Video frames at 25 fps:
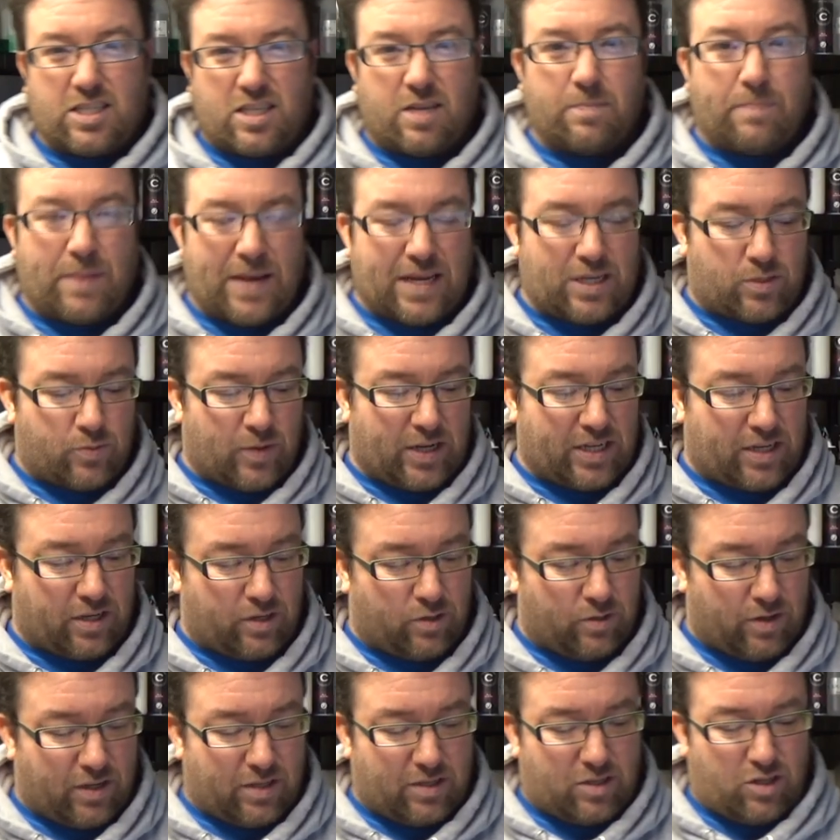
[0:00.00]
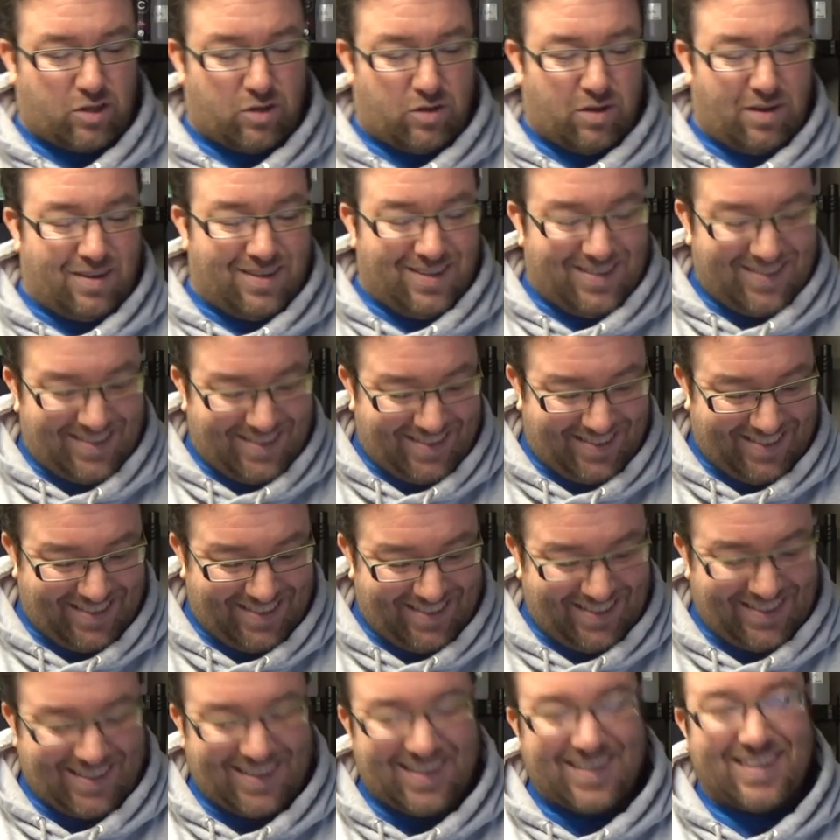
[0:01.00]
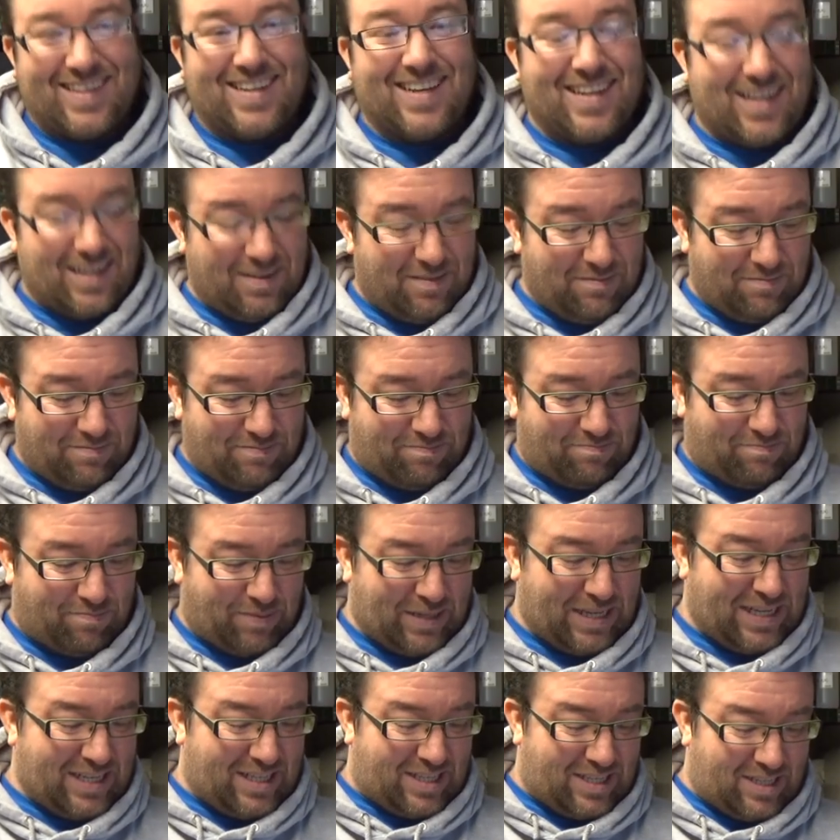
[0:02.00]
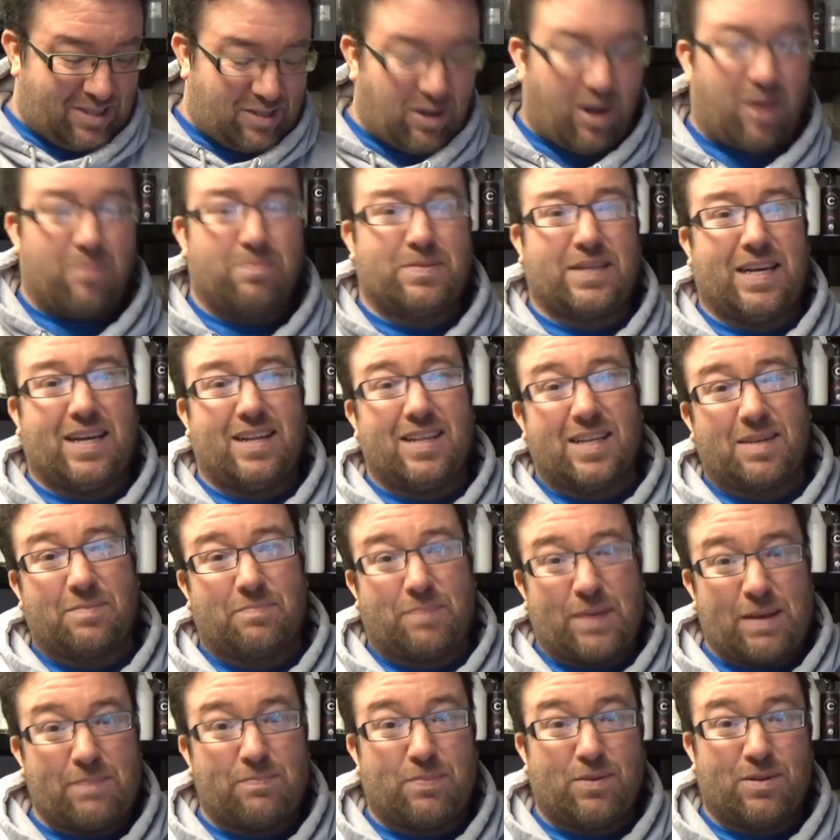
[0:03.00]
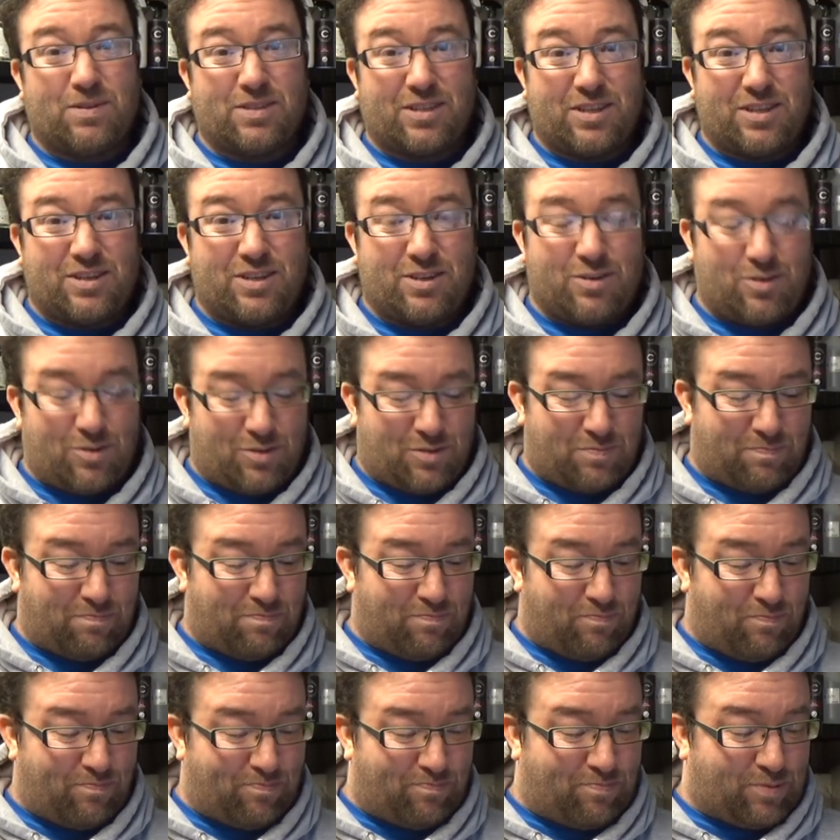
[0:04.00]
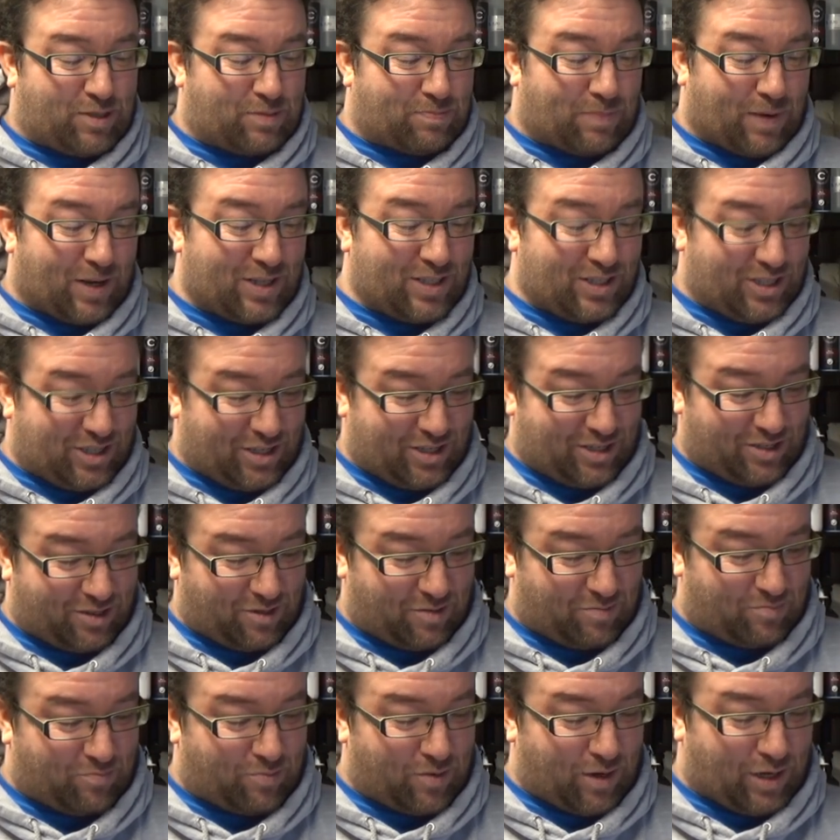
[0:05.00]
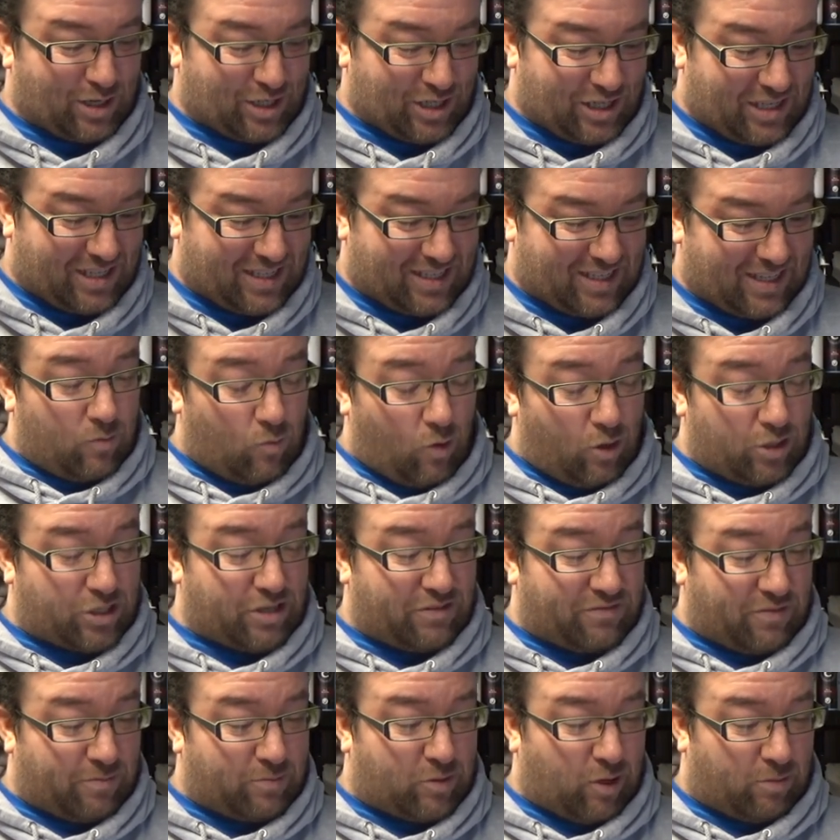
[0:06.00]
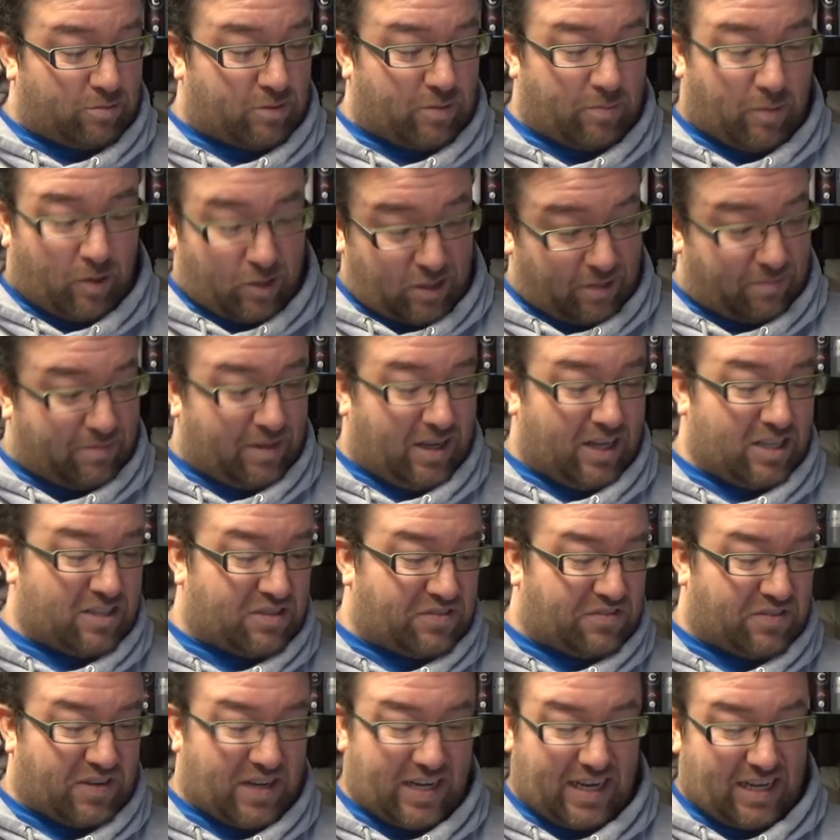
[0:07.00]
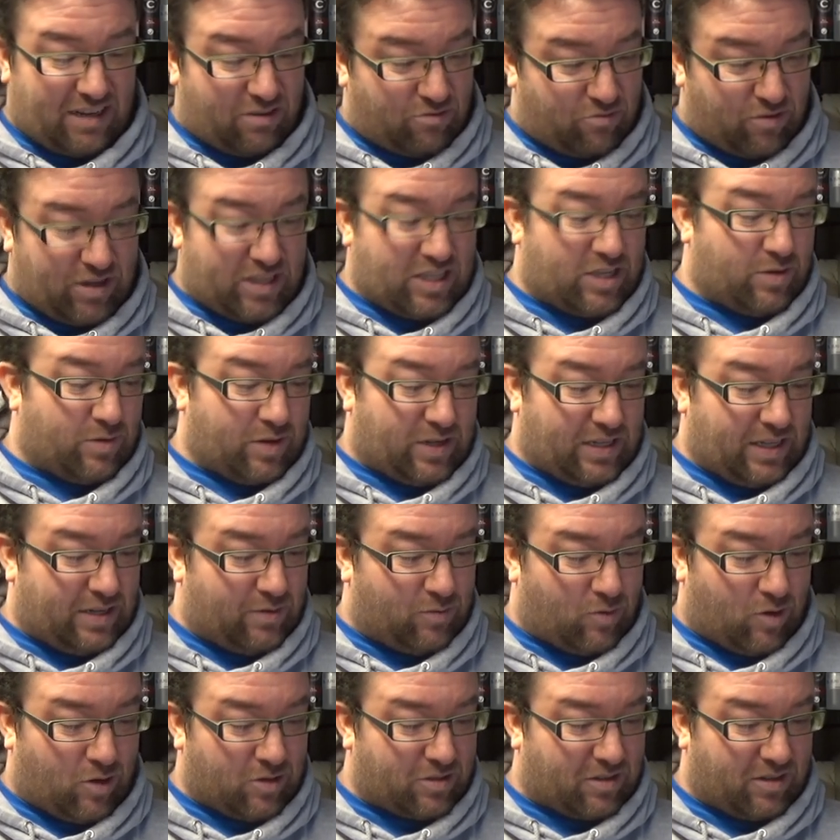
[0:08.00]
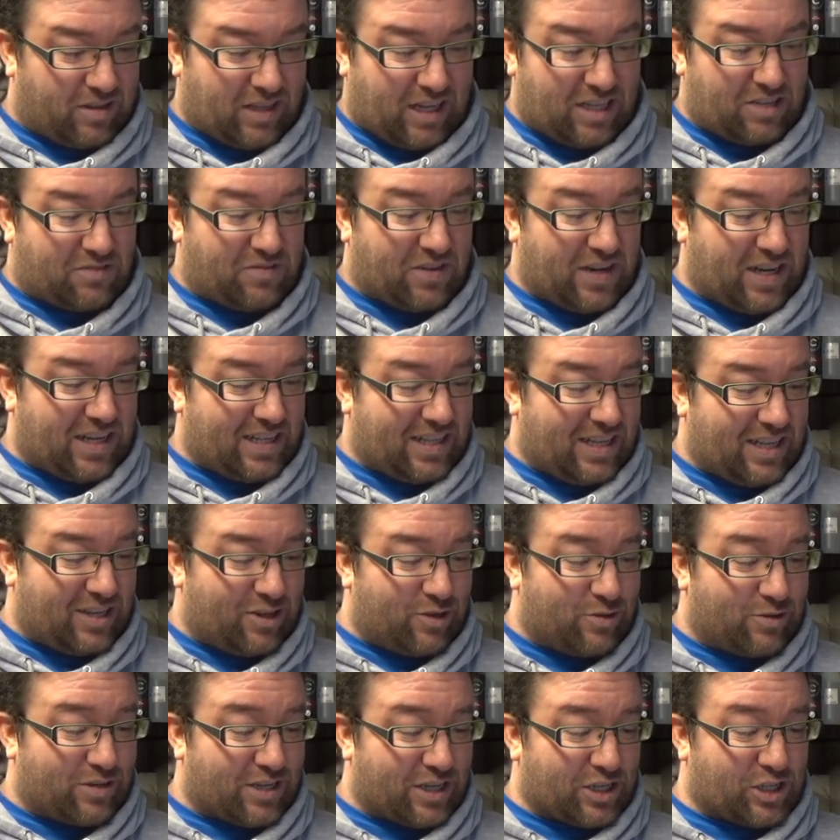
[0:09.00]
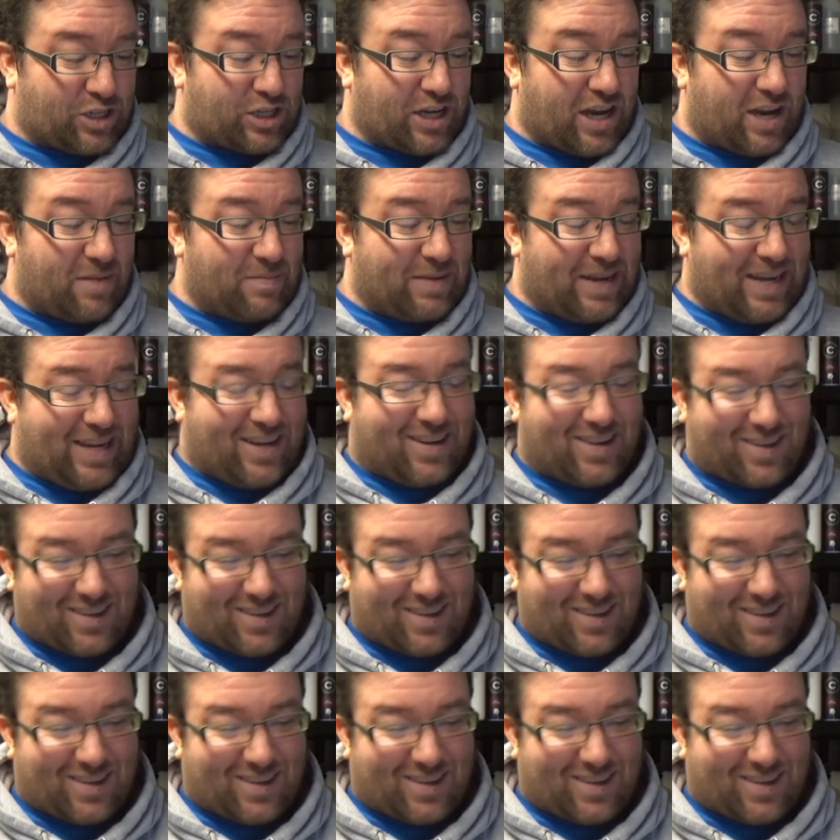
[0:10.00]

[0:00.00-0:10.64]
the best way to do it, so please stop telling people to use sponges or brushes. Wash it from top to bottom, that's fine. Rinse it with clean water, that's fine. Then use a chamois.